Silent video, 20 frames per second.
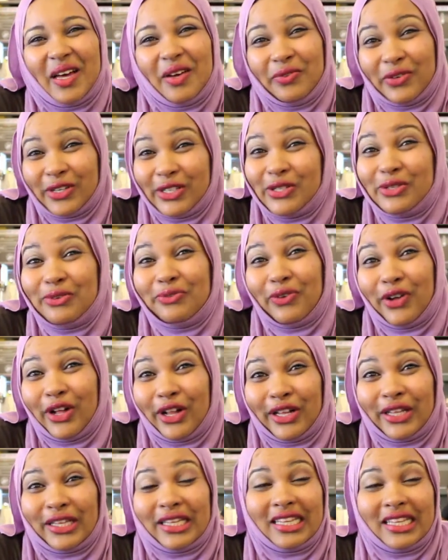First of
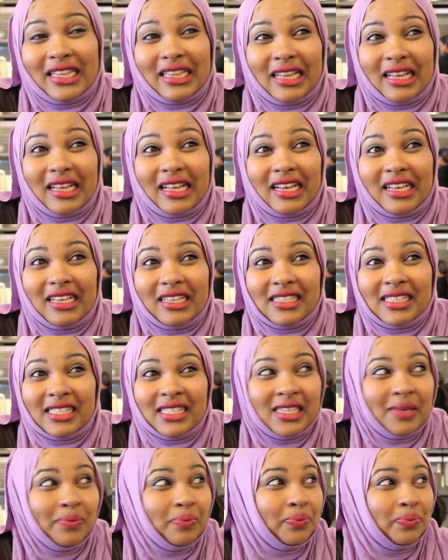all,
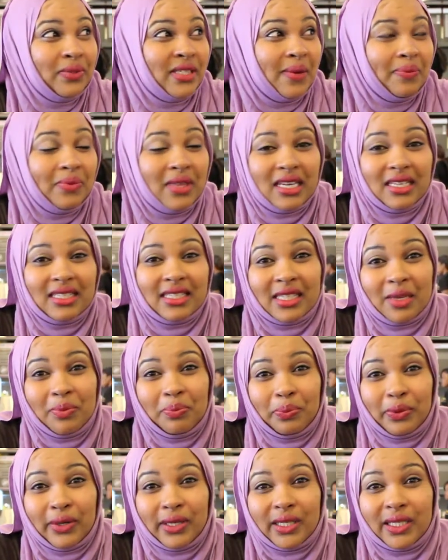something
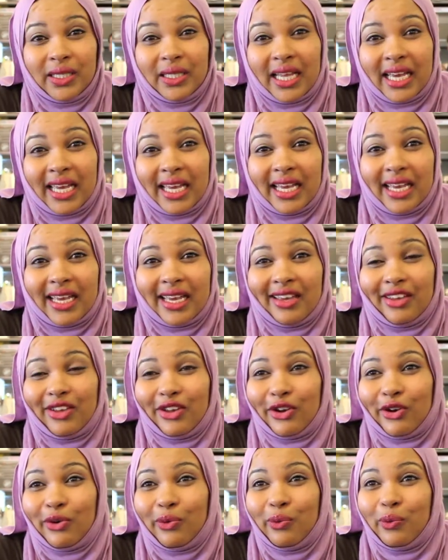simple like,
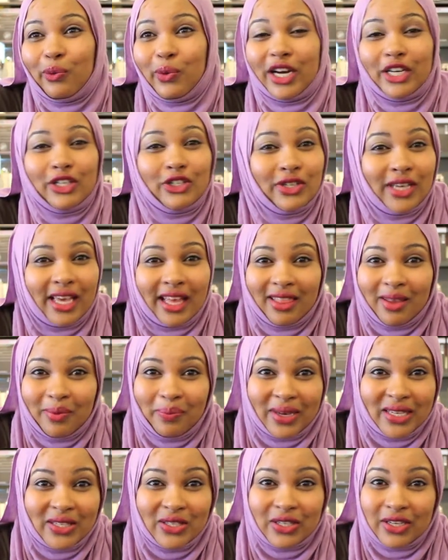you know, where to get the
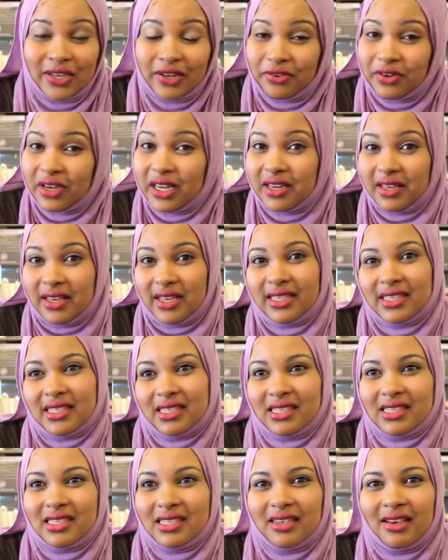best
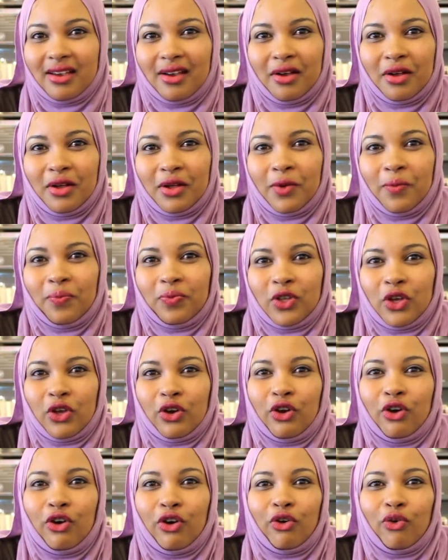ingredients,
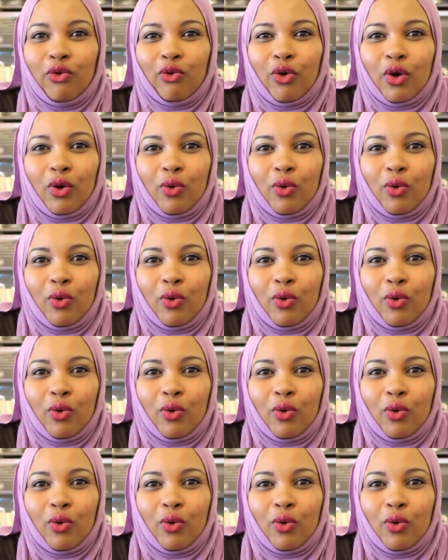you know,